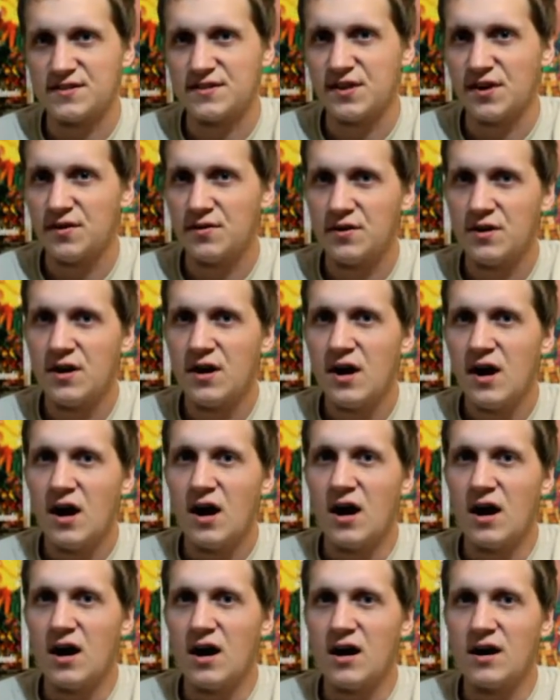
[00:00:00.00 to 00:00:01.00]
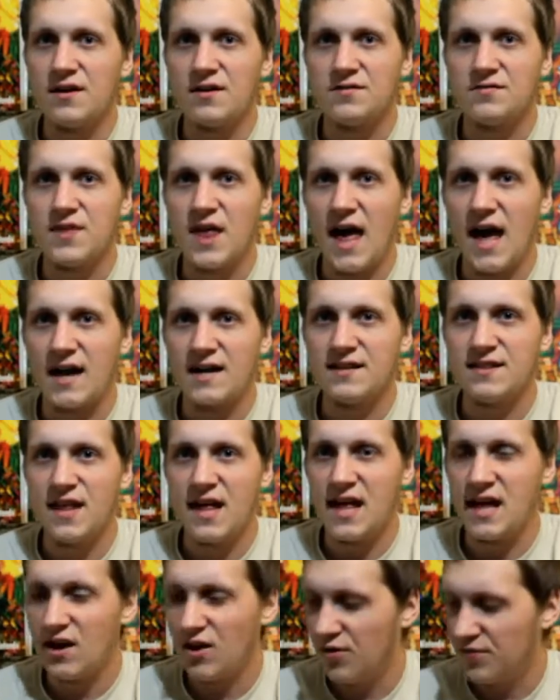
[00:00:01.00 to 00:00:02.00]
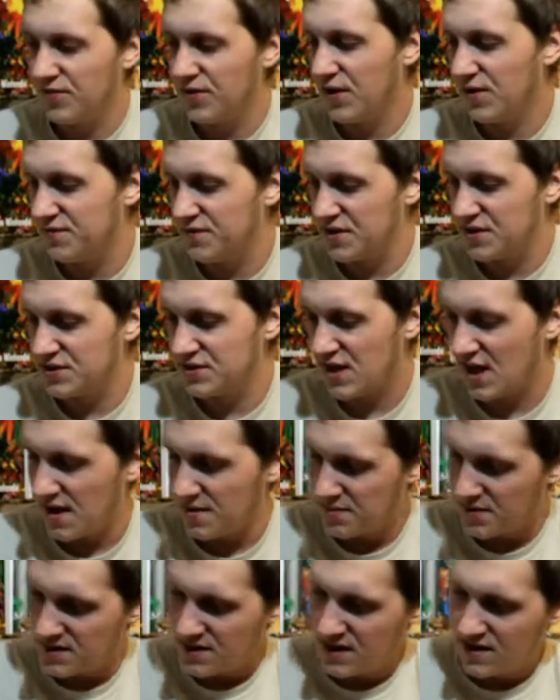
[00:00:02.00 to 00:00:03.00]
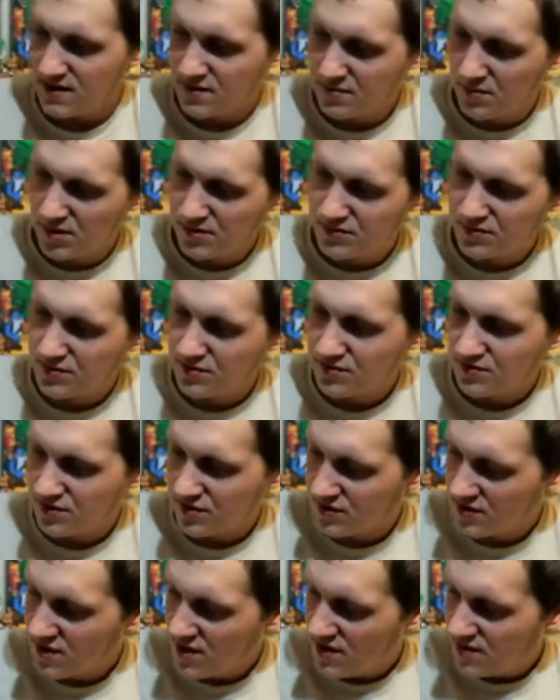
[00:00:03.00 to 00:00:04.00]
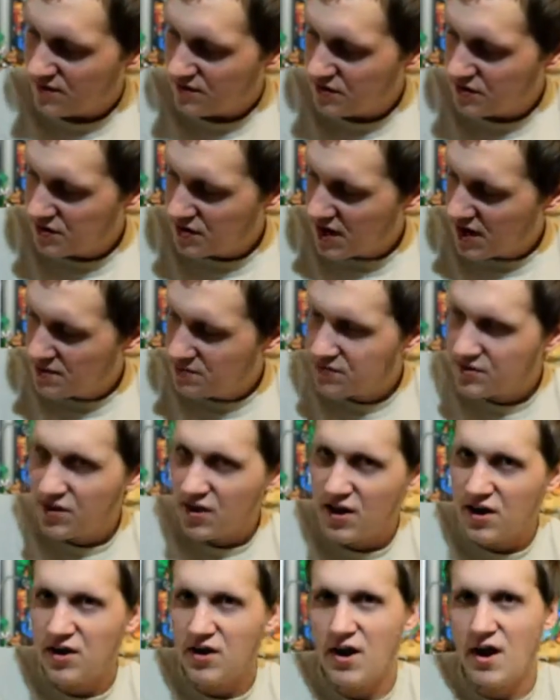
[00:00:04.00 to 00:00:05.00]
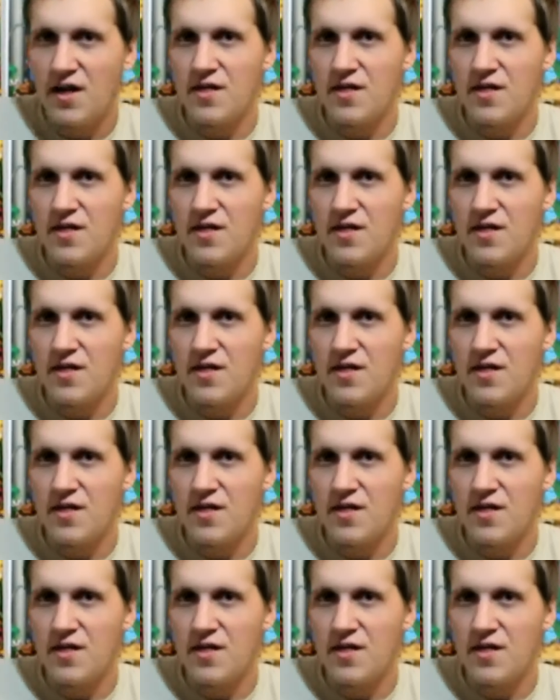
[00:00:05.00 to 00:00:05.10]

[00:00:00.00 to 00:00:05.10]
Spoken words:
So adding that, hopefully I'll finish that by the end of the month, so there's a few games there.